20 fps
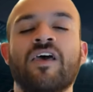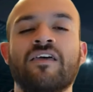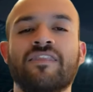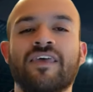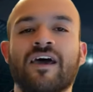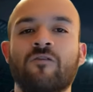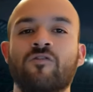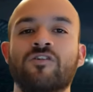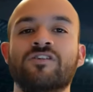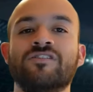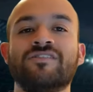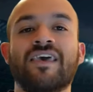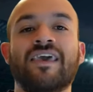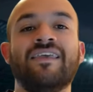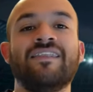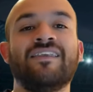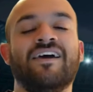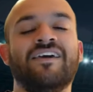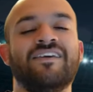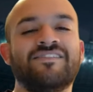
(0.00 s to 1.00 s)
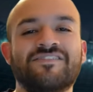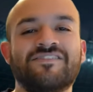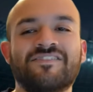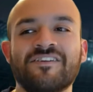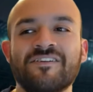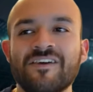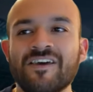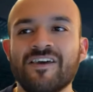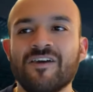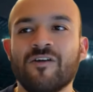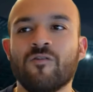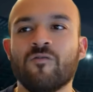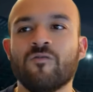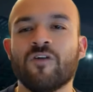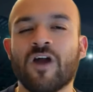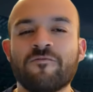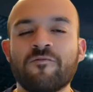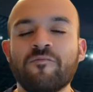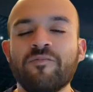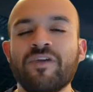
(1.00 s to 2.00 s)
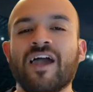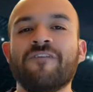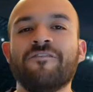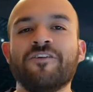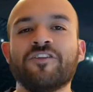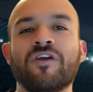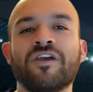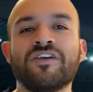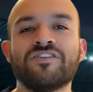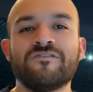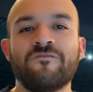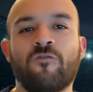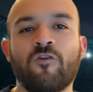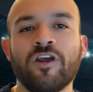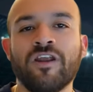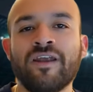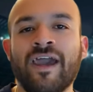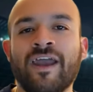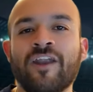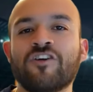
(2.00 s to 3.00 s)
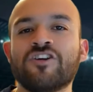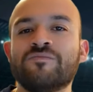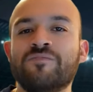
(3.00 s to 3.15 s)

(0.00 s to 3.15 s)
That was a nice come from behind victory against the 49ers,